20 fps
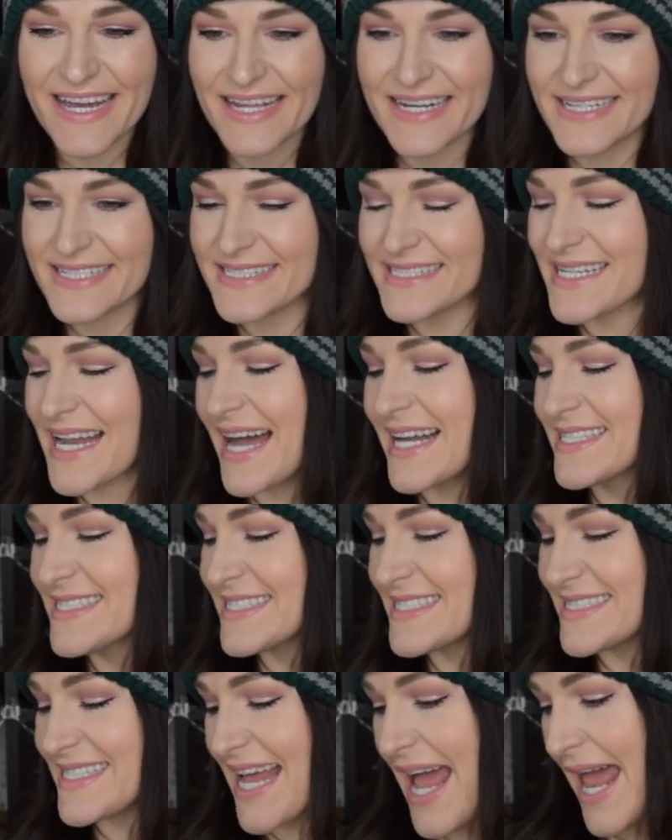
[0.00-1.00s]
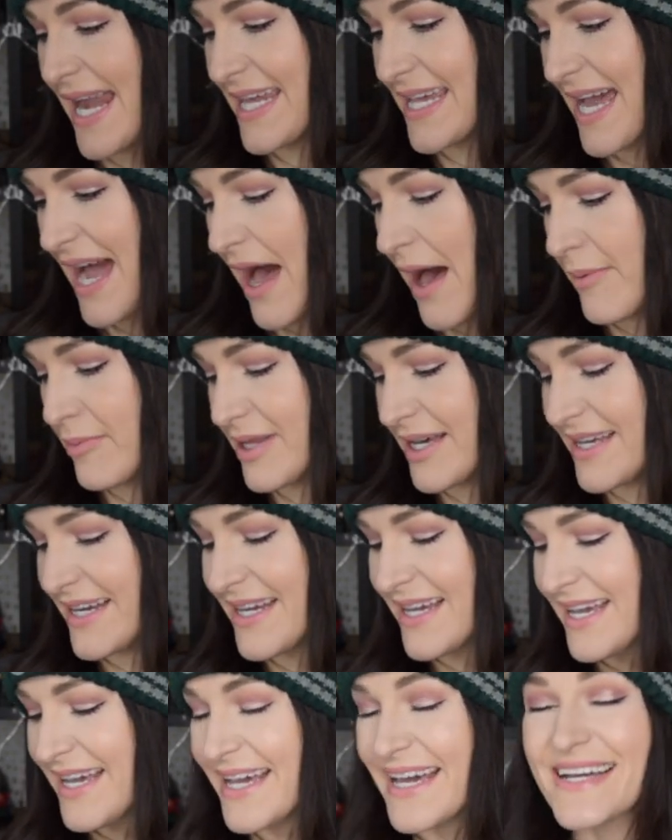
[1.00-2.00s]
and it's not just any goblet.
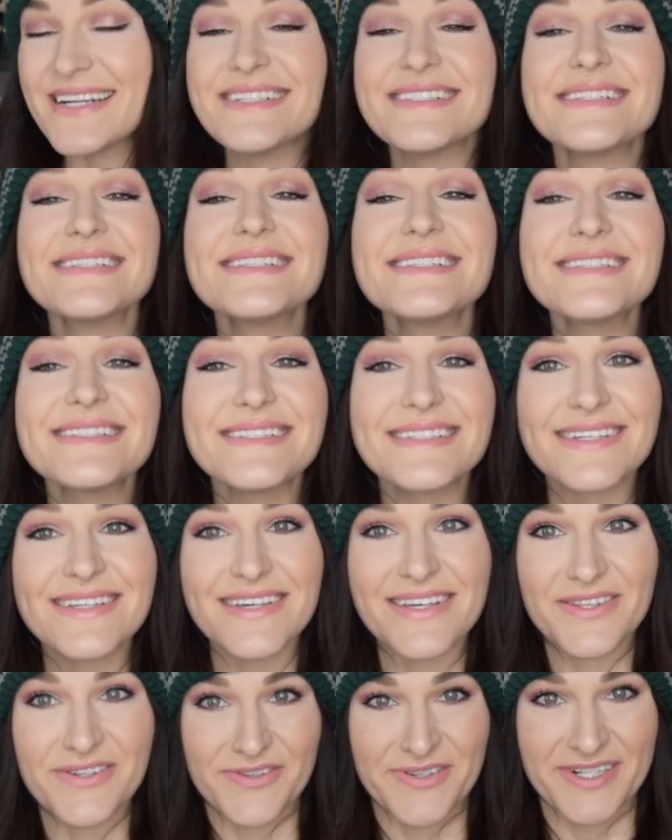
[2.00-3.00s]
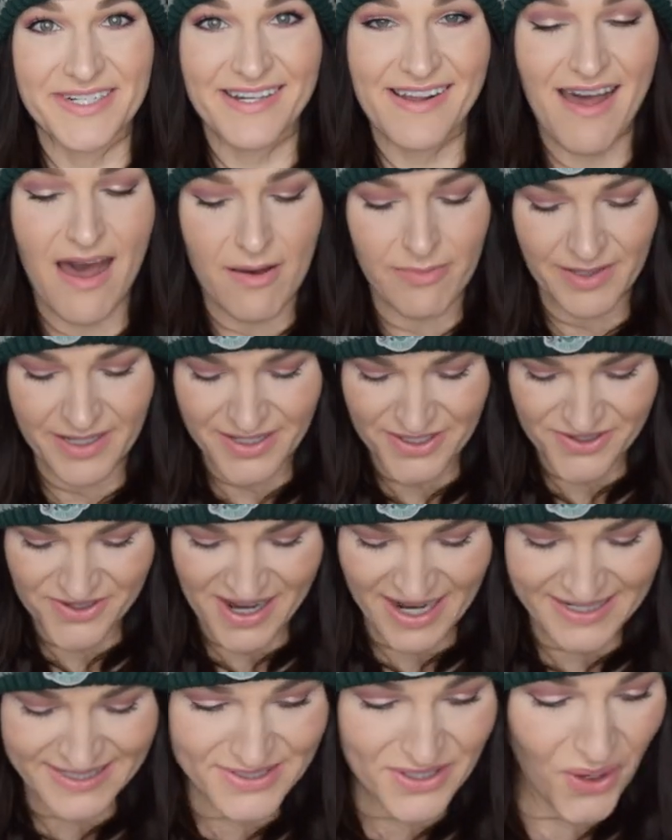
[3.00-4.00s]
It is a Slytherin goblet, you
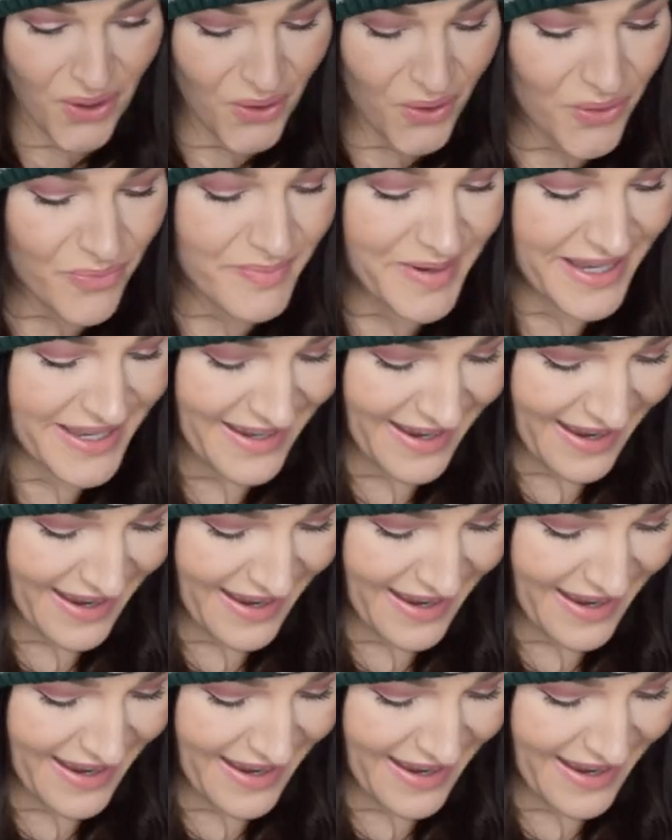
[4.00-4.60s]
guys. Oh my